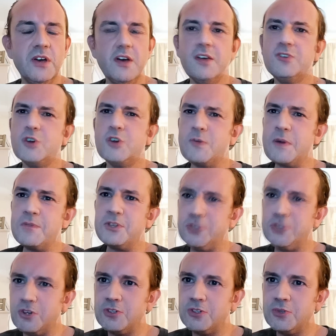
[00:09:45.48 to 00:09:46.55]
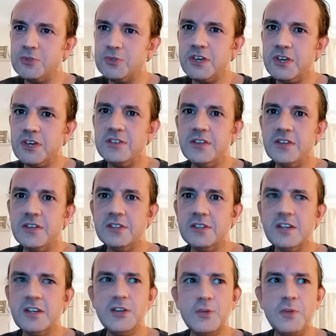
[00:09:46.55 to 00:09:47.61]
So I remember the doctors would say things
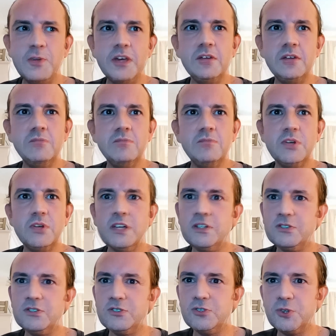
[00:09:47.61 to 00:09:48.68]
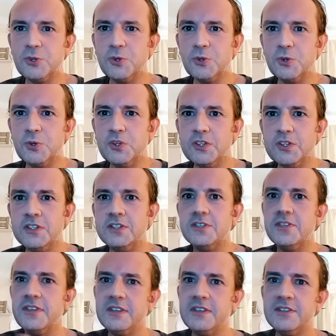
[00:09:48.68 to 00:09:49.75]
like, "Are you being bullied at school? Is it
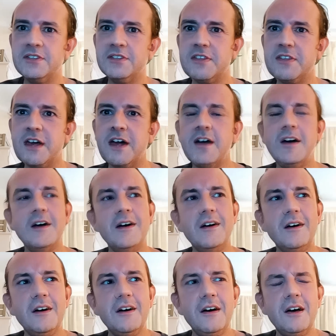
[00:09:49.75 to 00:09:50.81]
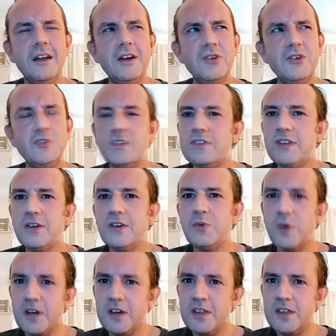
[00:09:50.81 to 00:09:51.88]
this? Is it that?" And I used to think,
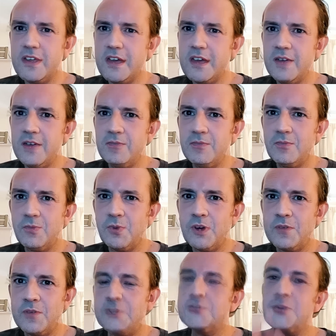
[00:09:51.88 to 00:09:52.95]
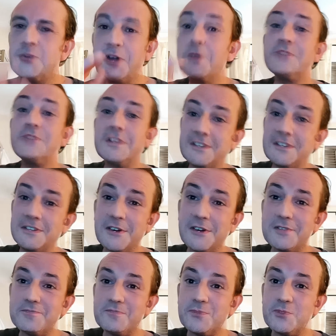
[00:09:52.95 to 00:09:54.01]
"Why are they? Why?" But it's only obviously as I,
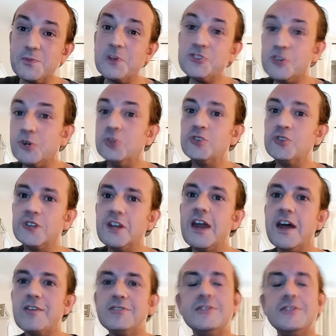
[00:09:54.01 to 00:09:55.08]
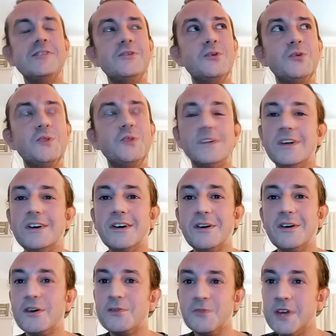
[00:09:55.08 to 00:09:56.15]
I was much older and left, I thought,
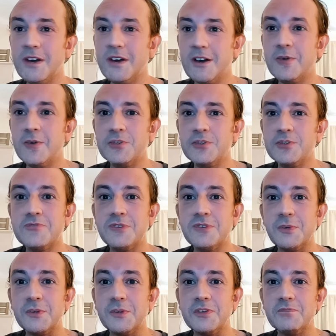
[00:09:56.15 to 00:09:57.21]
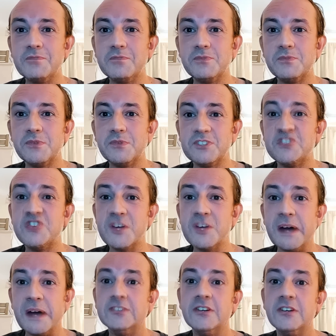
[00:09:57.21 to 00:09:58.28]
um, "Yeah, I was suffering with extreme
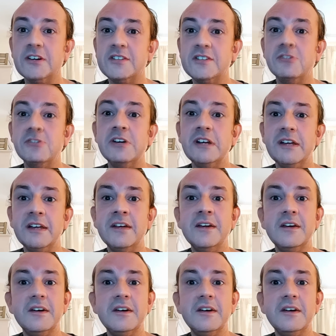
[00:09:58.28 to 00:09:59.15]
anxiety, really."